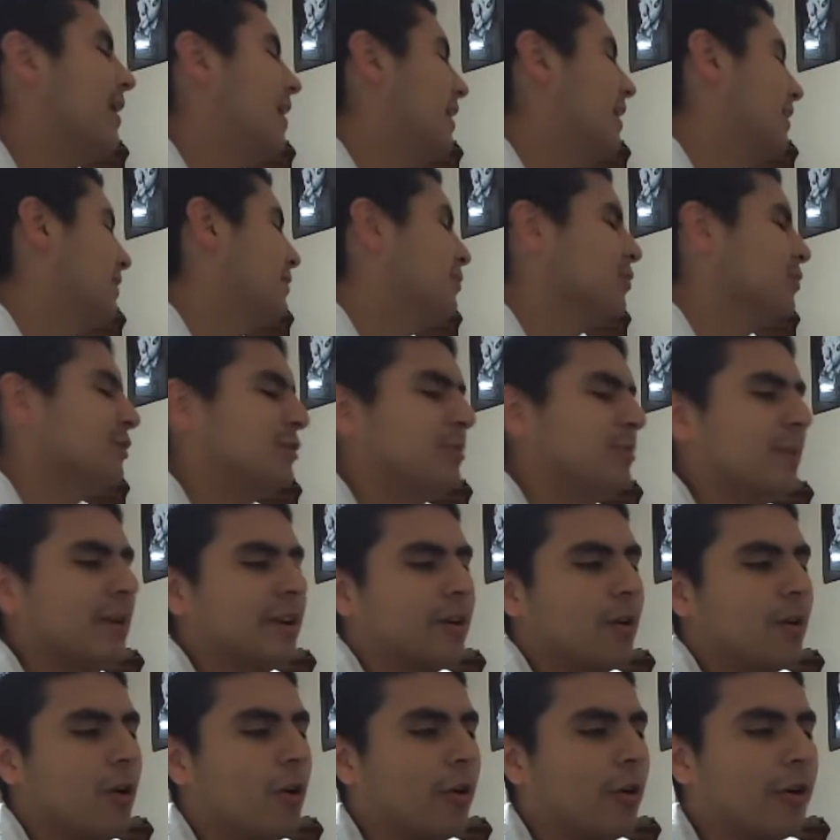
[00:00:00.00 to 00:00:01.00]
I can
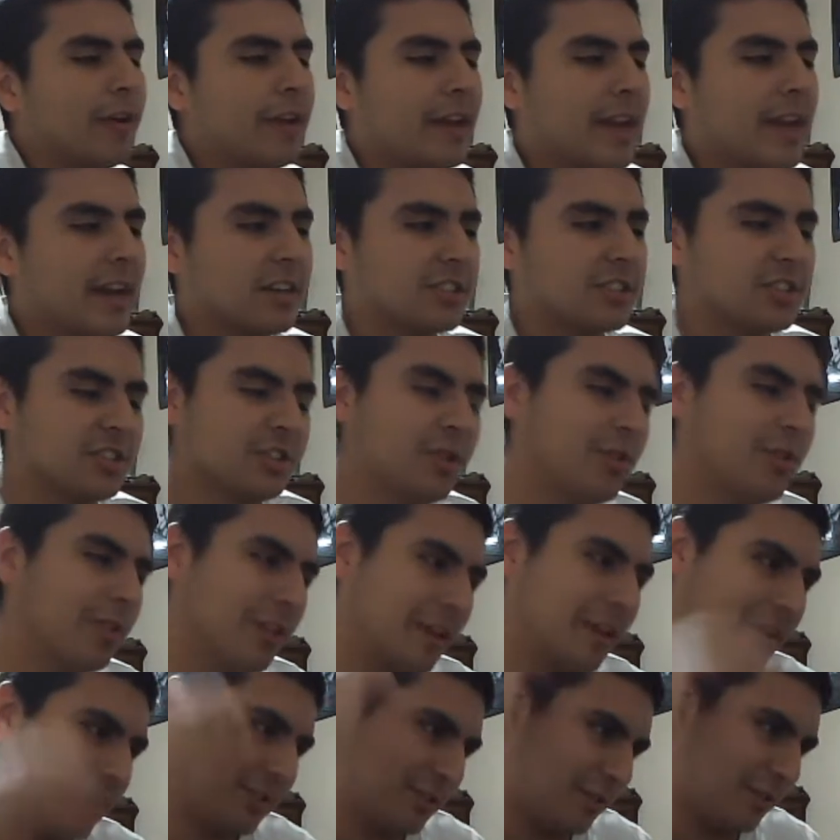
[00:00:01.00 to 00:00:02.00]
respect RA actually on
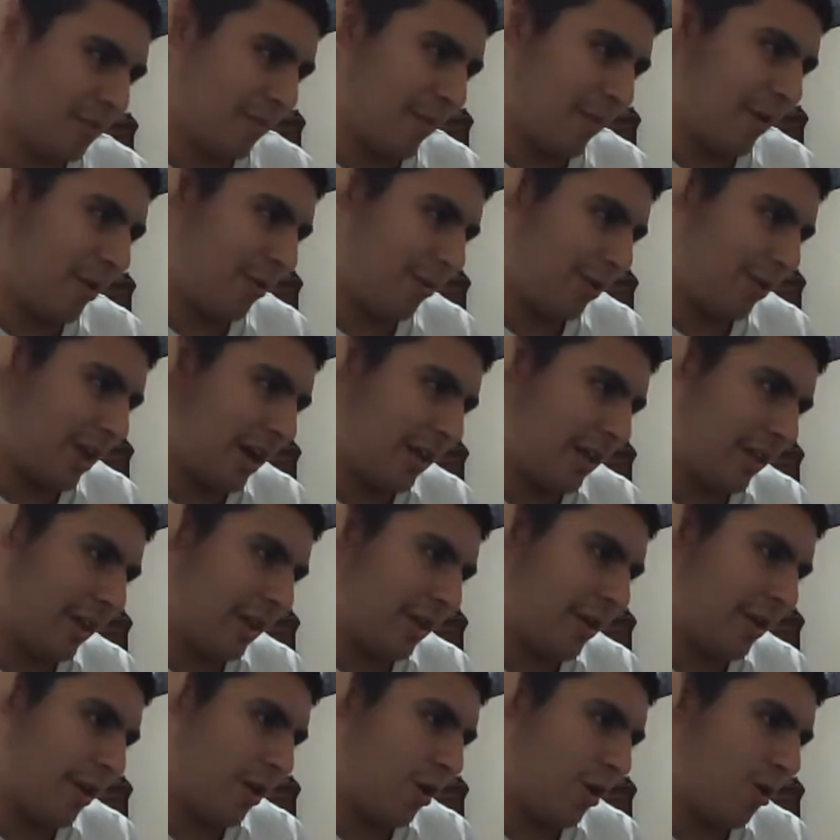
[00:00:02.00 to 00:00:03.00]
that instrumental now that I
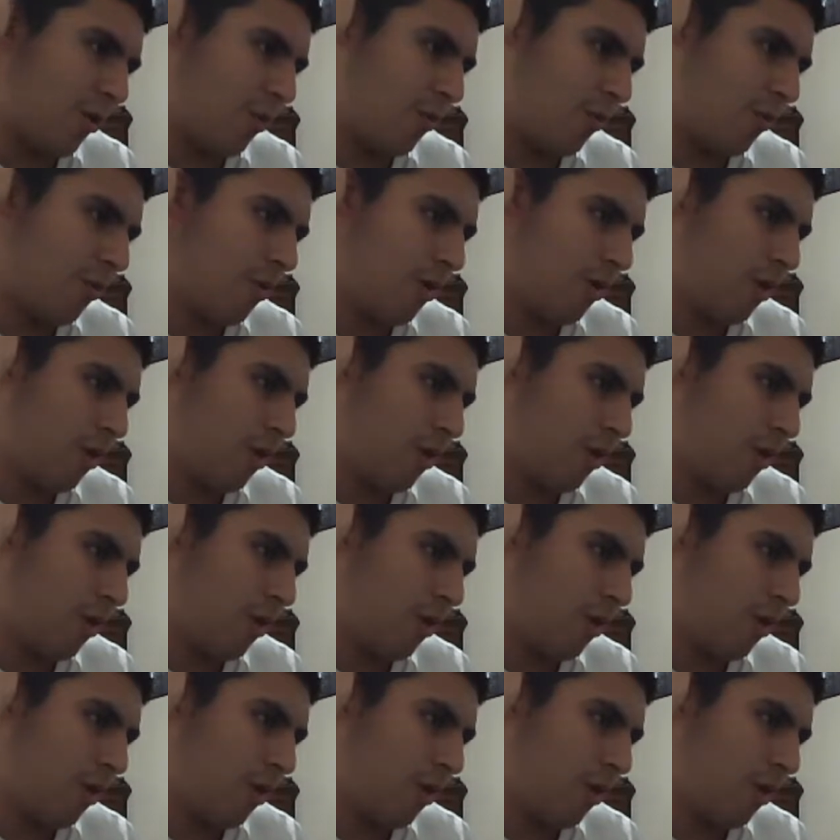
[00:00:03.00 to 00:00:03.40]
know